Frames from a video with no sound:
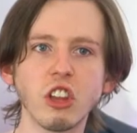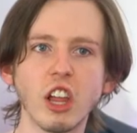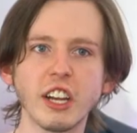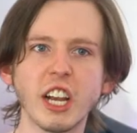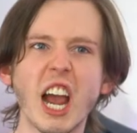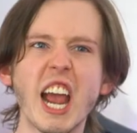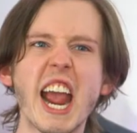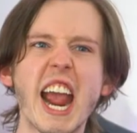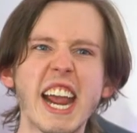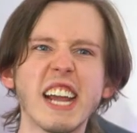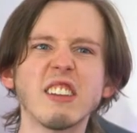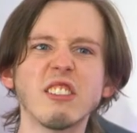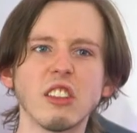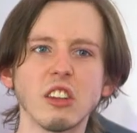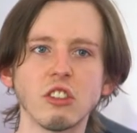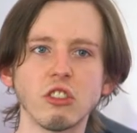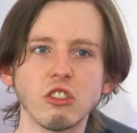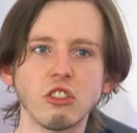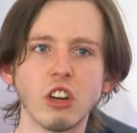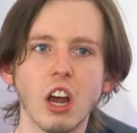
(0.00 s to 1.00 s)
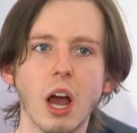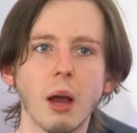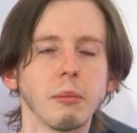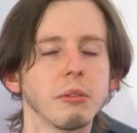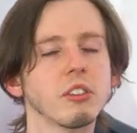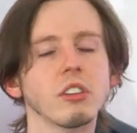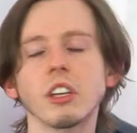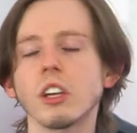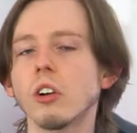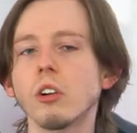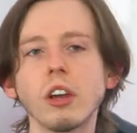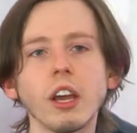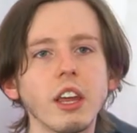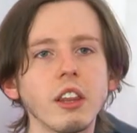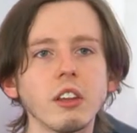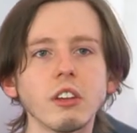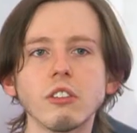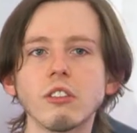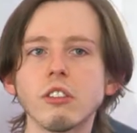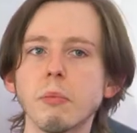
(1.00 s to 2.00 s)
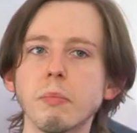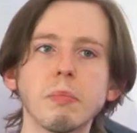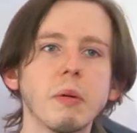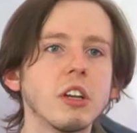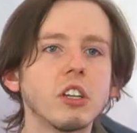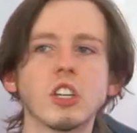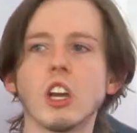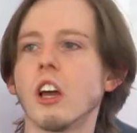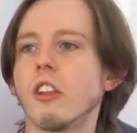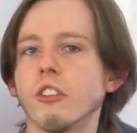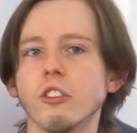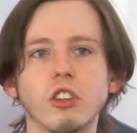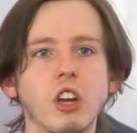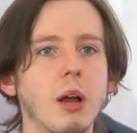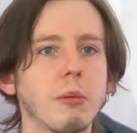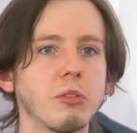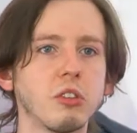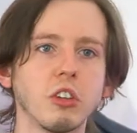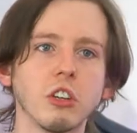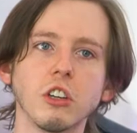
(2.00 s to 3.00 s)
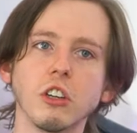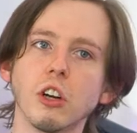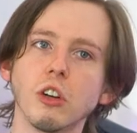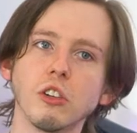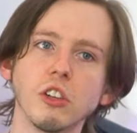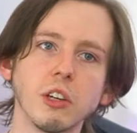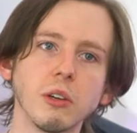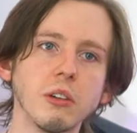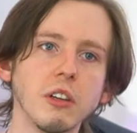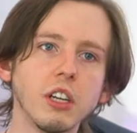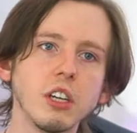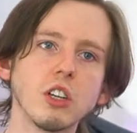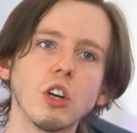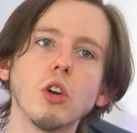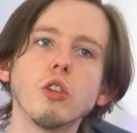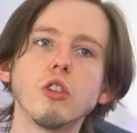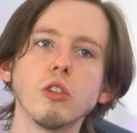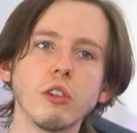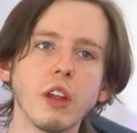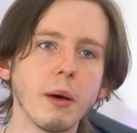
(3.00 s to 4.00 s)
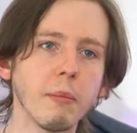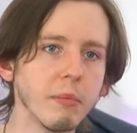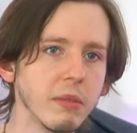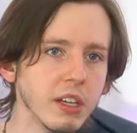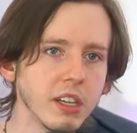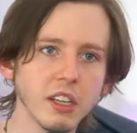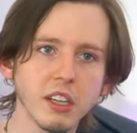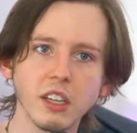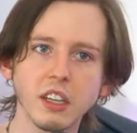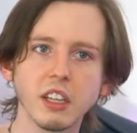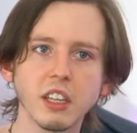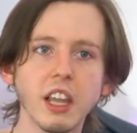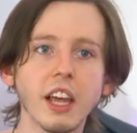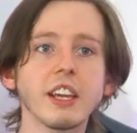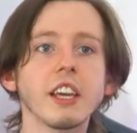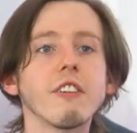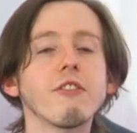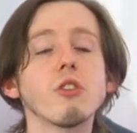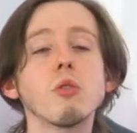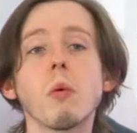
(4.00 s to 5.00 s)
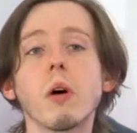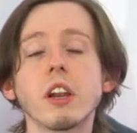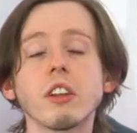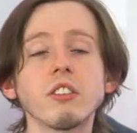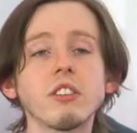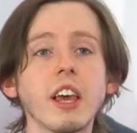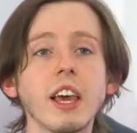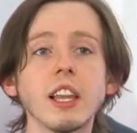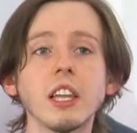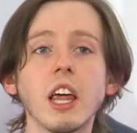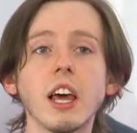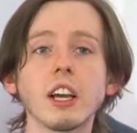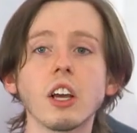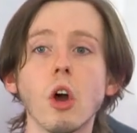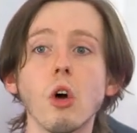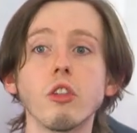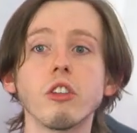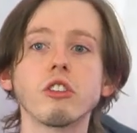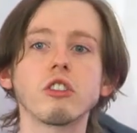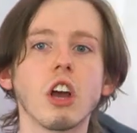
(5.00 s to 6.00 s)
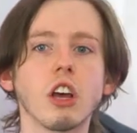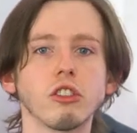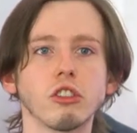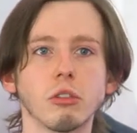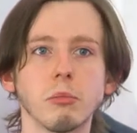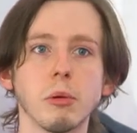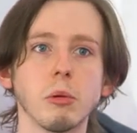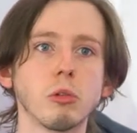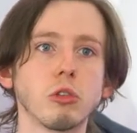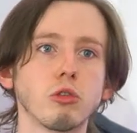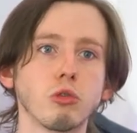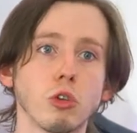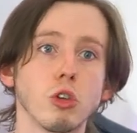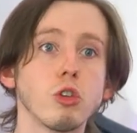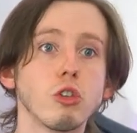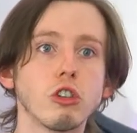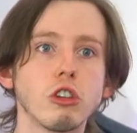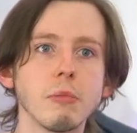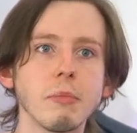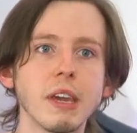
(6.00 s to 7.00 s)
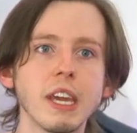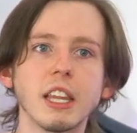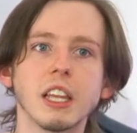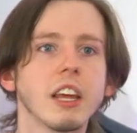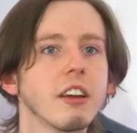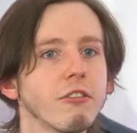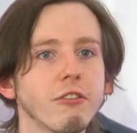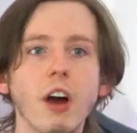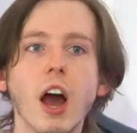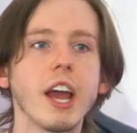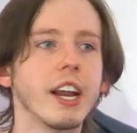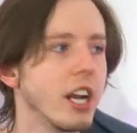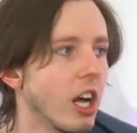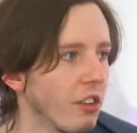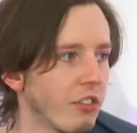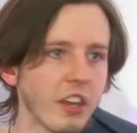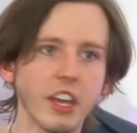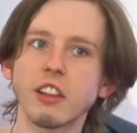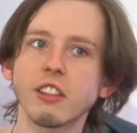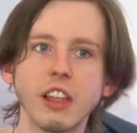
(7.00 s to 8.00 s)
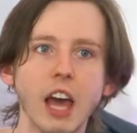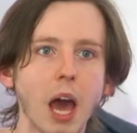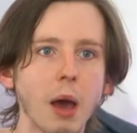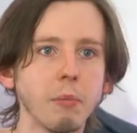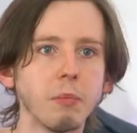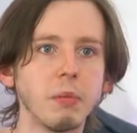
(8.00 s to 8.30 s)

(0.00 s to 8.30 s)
Like I hate this job. It's like okay, there's a bunch of other jobs you can go do. Go do them. Like if you want to say like, oh, this customer was rude to me, like fine, I'll take that.